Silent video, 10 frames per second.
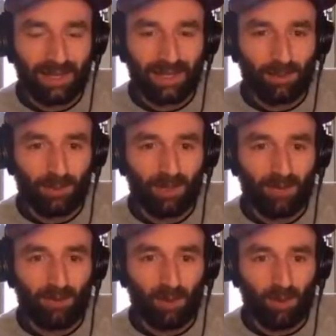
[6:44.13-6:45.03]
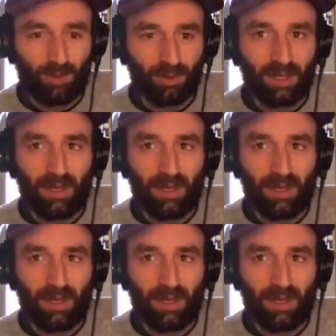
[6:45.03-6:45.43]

I think with a lot of old